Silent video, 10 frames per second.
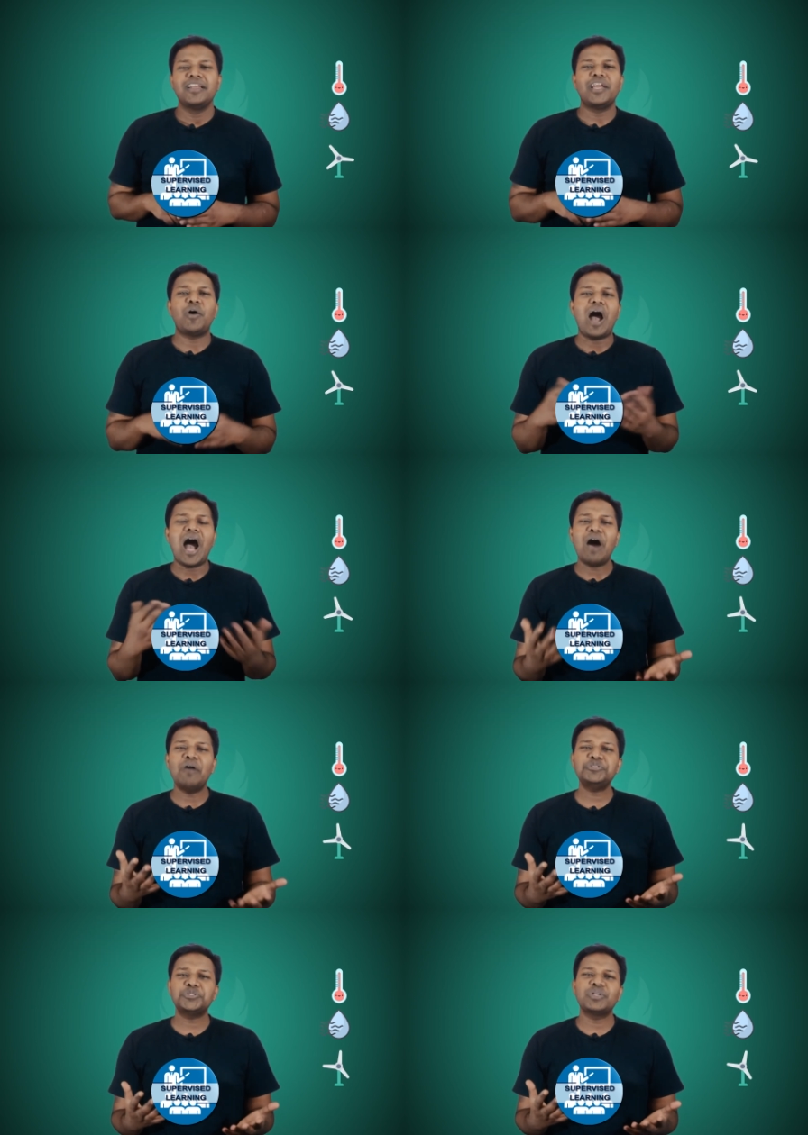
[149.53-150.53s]
Now
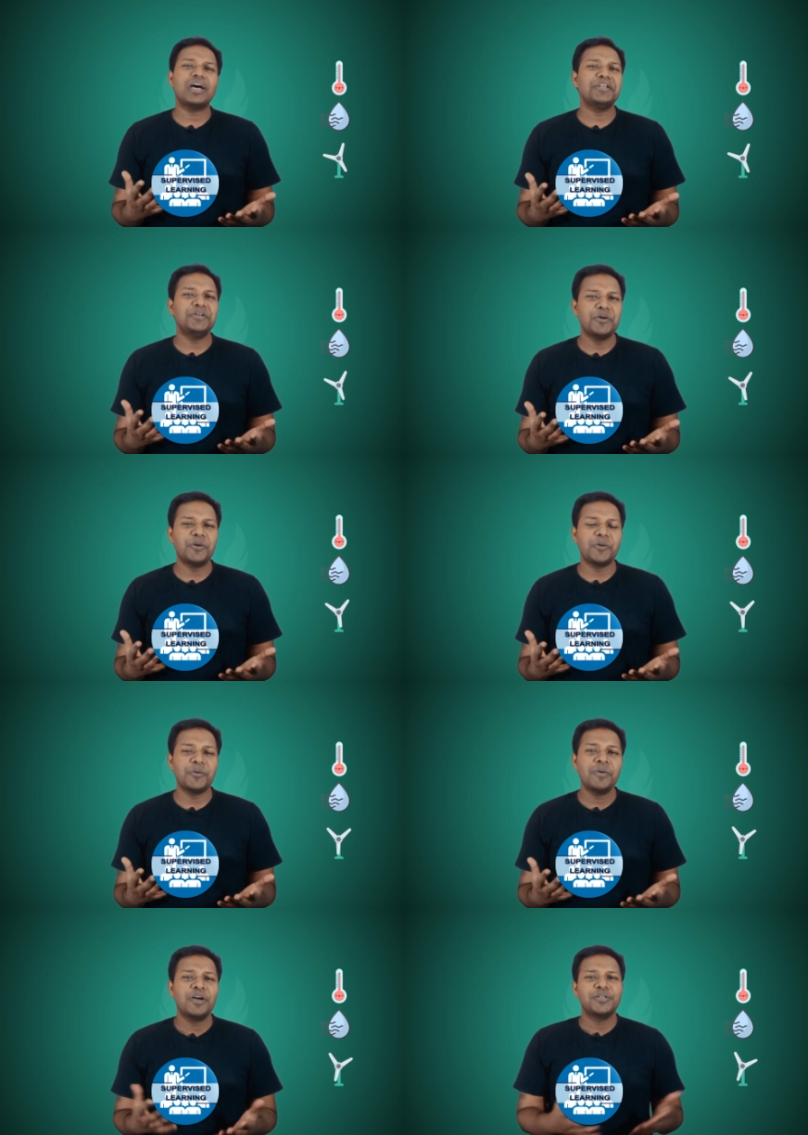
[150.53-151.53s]
how should I
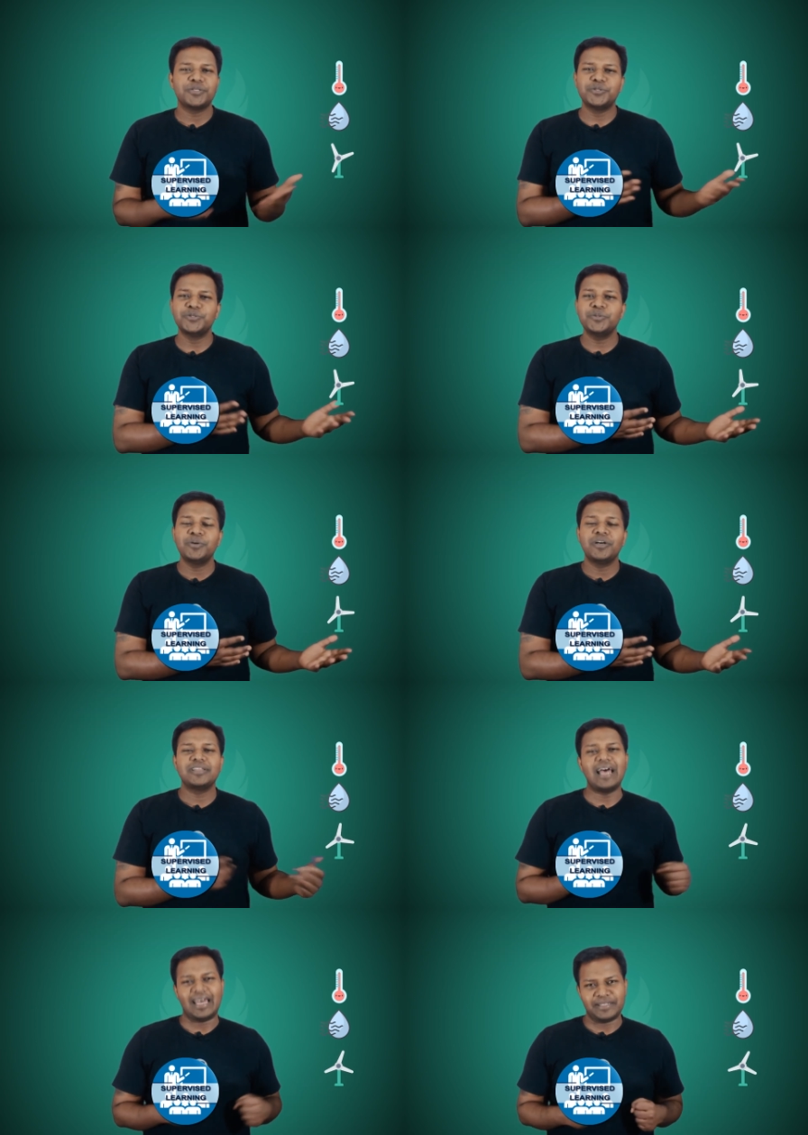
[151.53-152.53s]
know to do
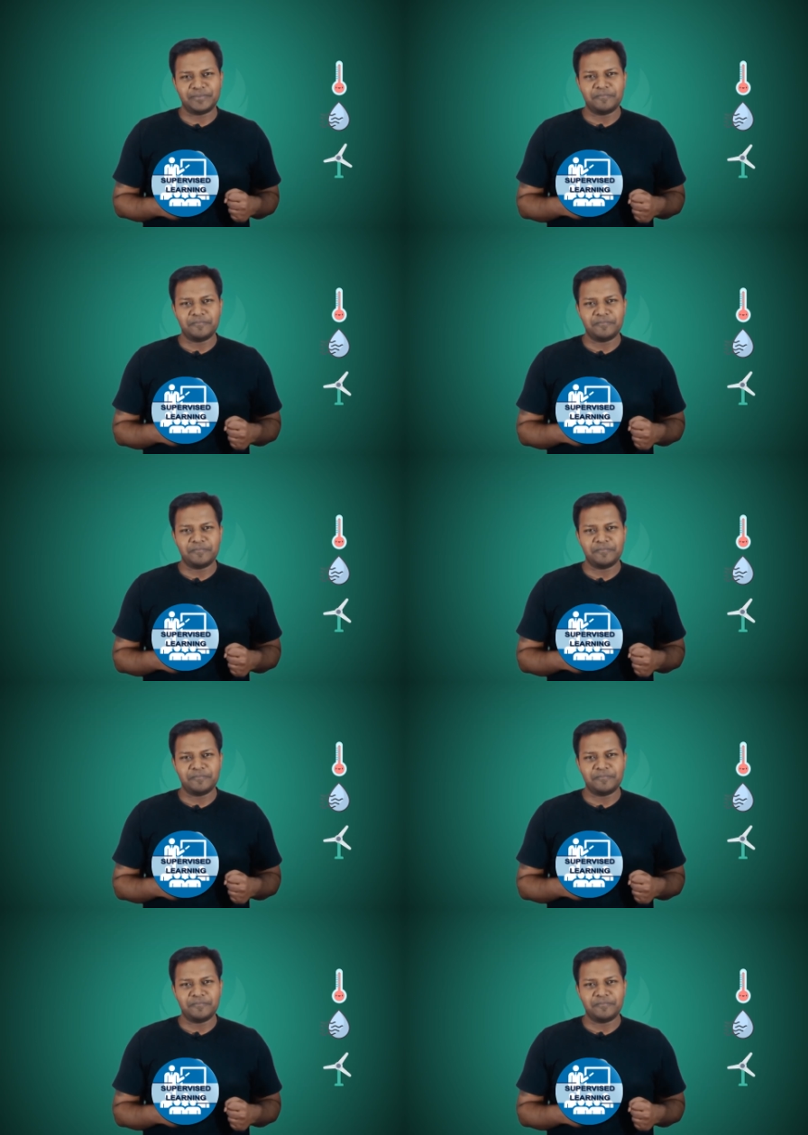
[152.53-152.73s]
that?